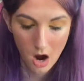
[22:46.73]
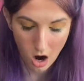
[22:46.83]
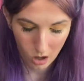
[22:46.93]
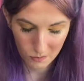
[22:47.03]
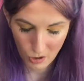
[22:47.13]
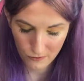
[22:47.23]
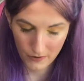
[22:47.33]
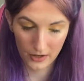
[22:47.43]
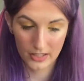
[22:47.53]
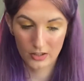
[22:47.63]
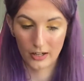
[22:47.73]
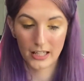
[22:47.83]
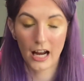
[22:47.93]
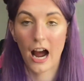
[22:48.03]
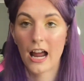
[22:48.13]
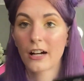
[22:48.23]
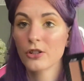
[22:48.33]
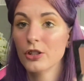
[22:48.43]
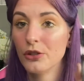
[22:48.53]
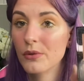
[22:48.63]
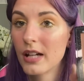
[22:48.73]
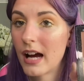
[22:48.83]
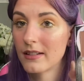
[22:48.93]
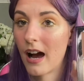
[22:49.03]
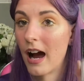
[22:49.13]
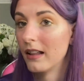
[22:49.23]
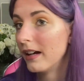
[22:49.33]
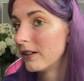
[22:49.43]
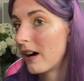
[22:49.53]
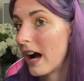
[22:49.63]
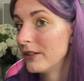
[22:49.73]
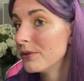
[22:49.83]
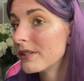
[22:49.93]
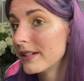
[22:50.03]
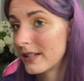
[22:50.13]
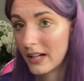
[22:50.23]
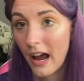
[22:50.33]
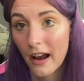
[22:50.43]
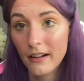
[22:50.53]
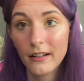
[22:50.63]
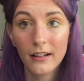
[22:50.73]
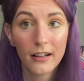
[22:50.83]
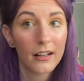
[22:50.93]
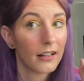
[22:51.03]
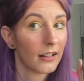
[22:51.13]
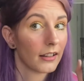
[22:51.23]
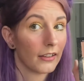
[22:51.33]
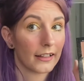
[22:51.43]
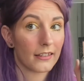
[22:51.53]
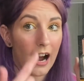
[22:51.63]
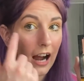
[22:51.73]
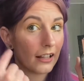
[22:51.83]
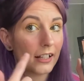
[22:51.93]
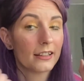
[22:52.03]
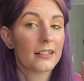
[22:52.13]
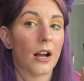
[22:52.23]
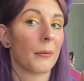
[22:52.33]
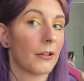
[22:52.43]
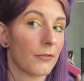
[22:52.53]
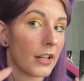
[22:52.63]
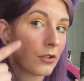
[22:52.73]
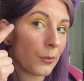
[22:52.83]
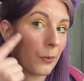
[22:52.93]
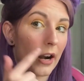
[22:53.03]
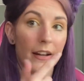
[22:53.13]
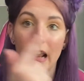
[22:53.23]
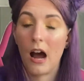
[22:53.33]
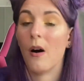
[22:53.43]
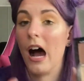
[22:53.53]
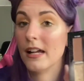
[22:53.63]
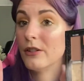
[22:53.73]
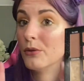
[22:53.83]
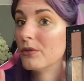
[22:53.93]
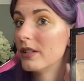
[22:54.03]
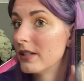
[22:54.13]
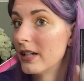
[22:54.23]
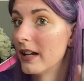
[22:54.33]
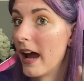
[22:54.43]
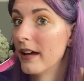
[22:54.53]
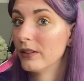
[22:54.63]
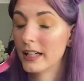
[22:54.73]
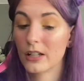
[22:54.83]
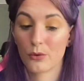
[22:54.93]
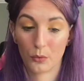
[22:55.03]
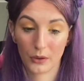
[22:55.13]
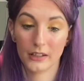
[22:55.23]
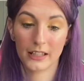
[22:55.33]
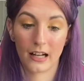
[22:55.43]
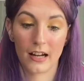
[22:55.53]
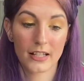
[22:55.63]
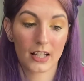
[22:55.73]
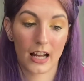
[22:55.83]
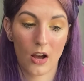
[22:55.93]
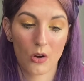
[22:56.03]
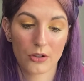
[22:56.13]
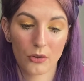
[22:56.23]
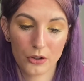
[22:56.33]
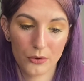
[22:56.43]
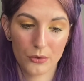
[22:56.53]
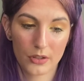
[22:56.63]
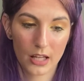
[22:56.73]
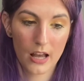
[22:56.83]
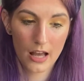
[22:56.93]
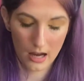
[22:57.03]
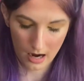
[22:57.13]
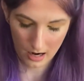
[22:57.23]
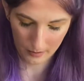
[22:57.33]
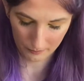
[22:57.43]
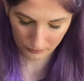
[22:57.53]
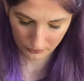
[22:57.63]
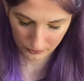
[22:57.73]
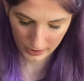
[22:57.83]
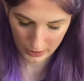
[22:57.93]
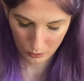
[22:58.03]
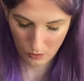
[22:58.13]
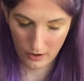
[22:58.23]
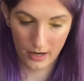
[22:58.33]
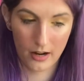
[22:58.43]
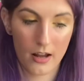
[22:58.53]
are both very stunning. I actually use it as a highlighter. I used it today. Like, the highlight that's on my face right now, I used today. Like, it's really nice. And I also used this one,